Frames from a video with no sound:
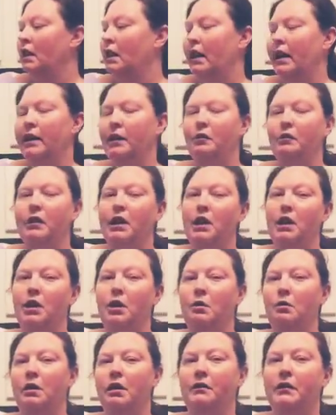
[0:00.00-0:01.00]
I don't
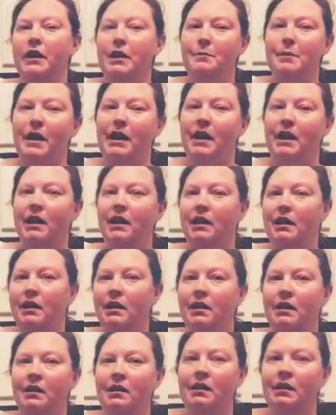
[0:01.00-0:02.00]
know of anybody
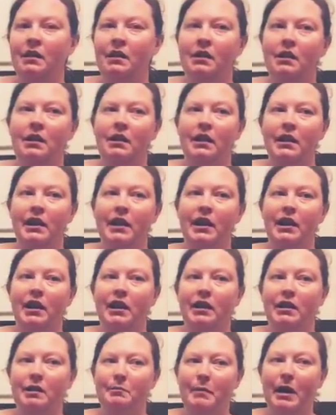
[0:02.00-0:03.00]

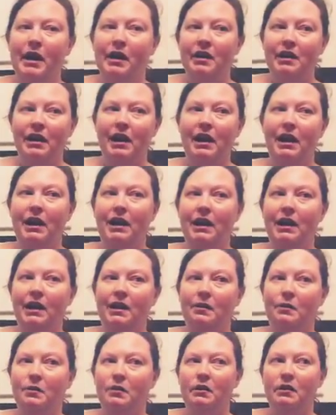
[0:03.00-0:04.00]
in
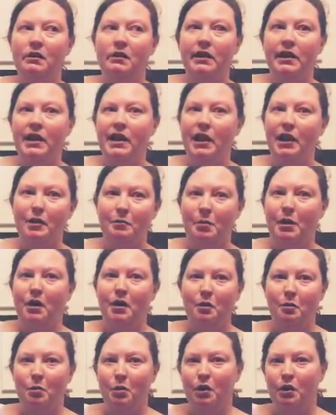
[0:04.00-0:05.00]
America or any other part of
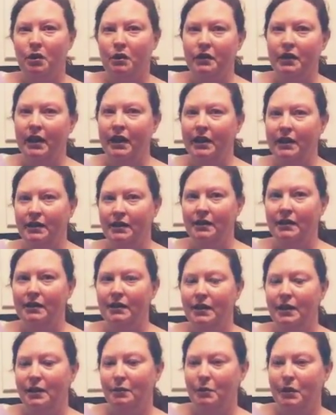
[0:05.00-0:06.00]
the world that
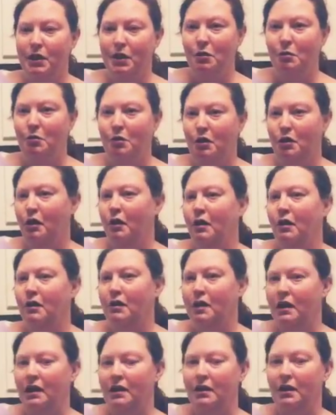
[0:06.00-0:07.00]
when you
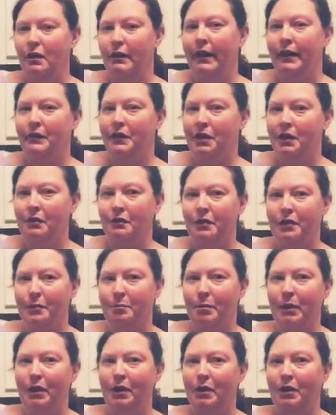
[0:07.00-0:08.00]
cook and you have to use a
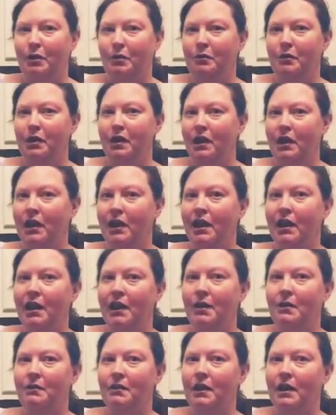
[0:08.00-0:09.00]
spoon, you
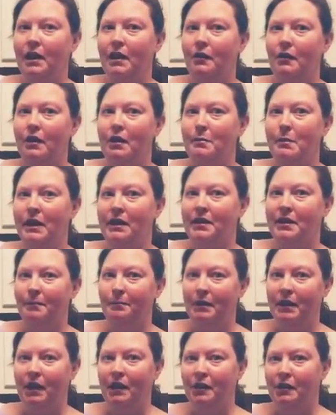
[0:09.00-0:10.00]
don't get a little bit of
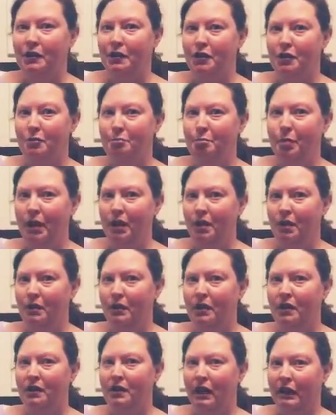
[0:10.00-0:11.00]
something on your spoon
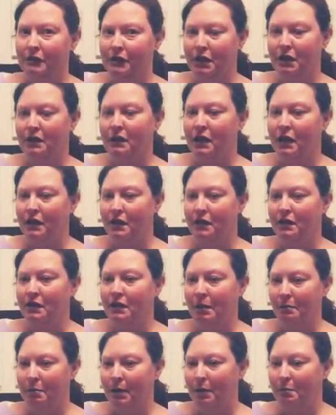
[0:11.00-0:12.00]
and you have to kind of
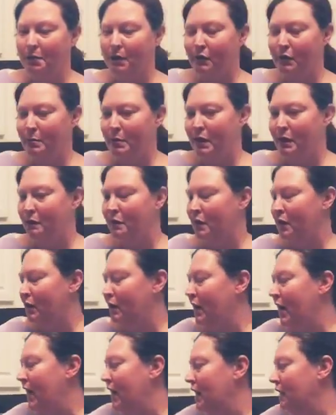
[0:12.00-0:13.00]
sometimes scrape it off with your
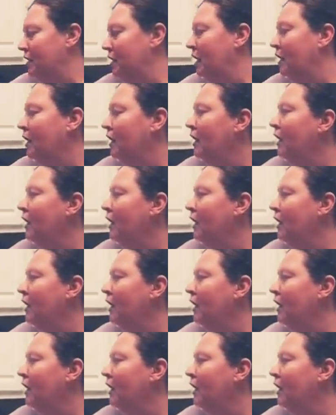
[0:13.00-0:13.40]
hand.